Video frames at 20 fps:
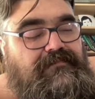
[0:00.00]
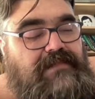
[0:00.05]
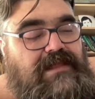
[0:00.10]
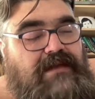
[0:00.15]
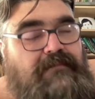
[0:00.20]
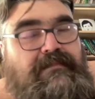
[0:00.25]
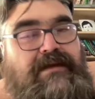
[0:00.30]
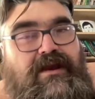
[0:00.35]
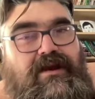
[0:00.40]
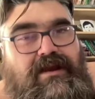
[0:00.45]

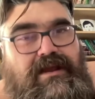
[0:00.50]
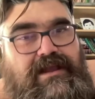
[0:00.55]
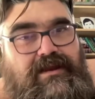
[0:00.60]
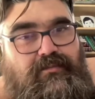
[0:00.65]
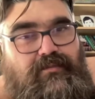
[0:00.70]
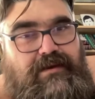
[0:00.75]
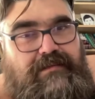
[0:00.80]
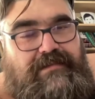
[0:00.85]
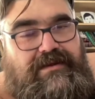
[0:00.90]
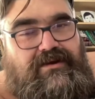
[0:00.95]

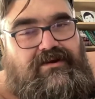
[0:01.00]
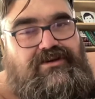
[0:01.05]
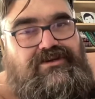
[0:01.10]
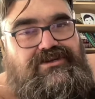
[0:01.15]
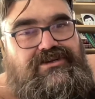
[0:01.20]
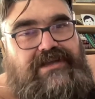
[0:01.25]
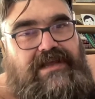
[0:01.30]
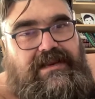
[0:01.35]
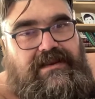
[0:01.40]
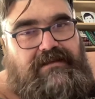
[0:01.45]
American women are
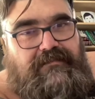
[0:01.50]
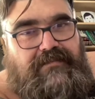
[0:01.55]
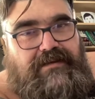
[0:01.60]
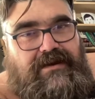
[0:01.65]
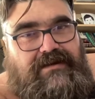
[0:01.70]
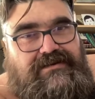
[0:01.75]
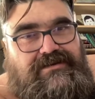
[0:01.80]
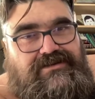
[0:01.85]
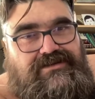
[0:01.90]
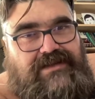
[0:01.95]
shit
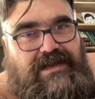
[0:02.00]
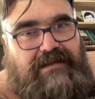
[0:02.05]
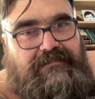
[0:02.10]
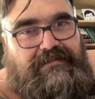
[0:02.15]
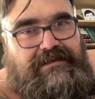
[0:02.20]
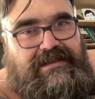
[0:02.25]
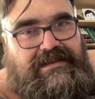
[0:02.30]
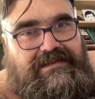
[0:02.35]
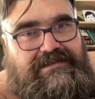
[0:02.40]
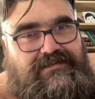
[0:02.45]
compared to
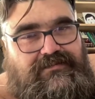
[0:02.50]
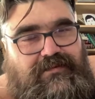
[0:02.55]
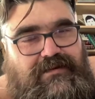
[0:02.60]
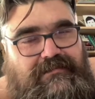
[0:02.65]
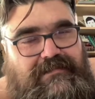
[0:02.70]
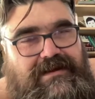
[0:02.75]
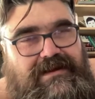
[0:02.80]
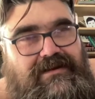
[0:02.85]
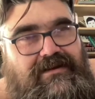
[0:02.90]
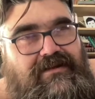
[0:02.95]
Japanese
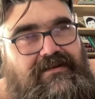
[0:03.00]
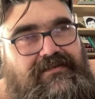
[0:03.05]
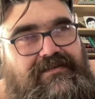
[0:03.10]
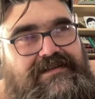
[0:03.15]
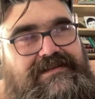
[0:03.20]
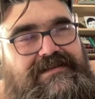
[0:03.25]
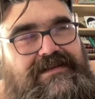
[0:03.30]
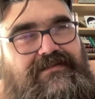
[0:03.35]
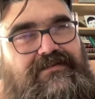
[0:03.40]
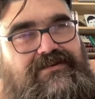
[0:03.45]
women and all
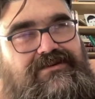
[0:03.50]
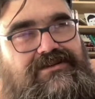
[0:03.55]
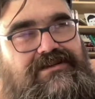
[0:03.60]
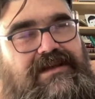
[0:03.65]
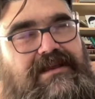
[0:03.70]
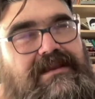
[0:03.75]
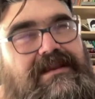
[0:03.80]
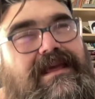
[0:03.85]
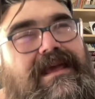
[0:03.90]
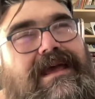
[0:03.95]
this other
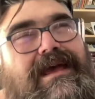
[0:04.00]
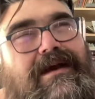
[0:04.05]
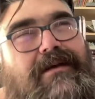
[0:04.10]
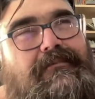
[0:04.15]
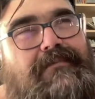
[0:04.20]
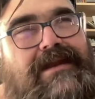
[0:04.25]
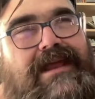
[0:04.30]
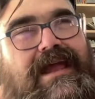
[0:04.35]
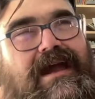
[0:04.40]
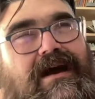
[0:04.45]
shit.
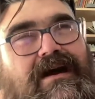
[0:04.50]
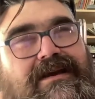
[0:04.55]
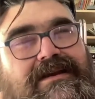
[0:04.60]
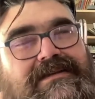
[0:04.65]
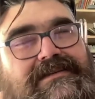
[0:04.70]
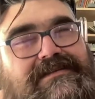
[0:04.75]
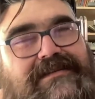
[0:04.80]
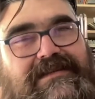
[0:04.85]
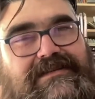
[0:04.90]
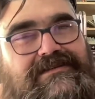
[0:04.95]
But I
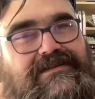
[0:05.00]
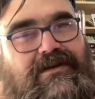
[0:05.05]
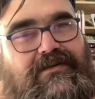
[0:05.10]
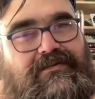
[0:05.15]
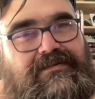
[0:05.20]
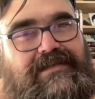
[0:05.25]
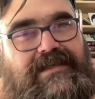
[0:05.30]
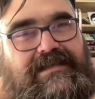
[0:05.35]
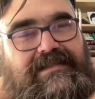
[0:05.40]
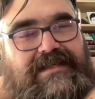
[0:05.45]
honestly
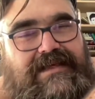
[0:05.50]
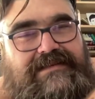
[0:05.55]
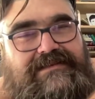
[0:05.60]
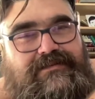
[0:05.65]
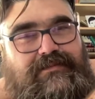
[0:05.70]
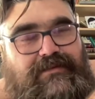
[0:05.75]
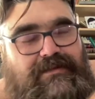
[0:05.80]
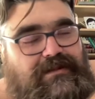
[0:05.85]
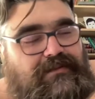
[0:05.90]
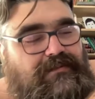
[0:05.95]
don't think
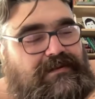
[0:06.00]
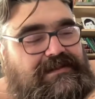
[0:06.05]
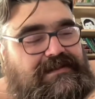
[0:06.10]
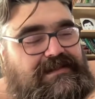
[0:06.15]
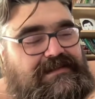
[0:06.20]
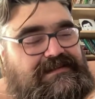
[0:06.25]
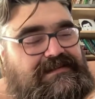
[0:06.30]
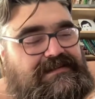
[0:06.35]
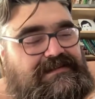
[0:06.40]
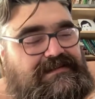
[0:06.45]
that's really what
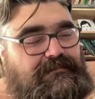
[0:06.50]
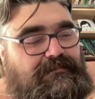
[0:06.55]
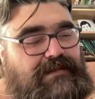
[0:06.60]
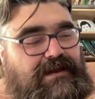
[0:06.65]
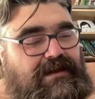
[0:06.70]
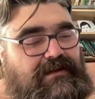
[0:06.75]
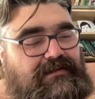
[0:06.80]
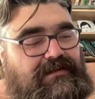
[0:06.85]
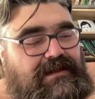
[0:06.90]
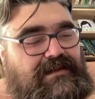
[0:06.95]
this is
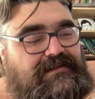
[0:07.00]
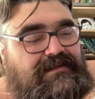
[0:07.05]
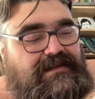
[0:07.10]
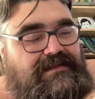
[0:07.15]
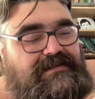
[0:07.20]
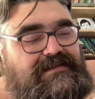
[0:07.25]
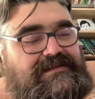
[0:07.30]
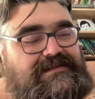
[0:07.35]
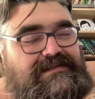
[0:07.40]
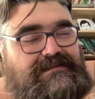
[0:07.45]
about. And I
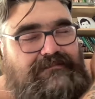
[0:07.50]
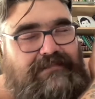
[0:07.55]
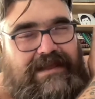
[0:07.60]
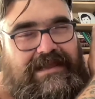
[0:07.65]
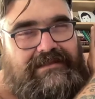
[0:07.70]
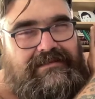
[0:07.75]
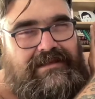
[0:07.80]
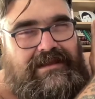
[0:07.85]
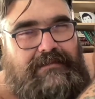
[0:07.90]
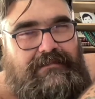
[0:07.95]
think this is
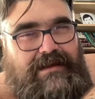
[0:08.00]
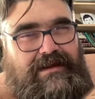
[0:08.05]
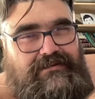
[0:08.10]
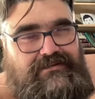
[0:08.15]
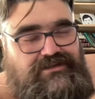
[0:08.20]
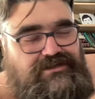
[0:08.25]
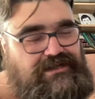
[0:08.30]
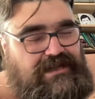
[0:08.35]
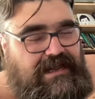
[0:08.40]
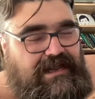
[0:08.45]
mainly
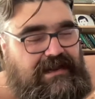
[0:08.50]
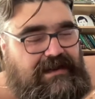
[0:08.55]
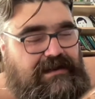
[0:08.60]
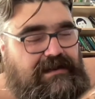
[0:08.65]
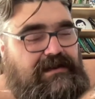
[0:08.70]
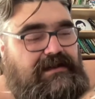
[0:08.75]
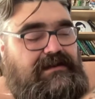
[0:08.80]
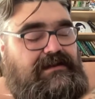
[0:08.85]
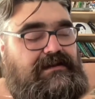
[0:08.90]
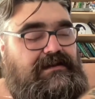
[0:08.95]
about Jane.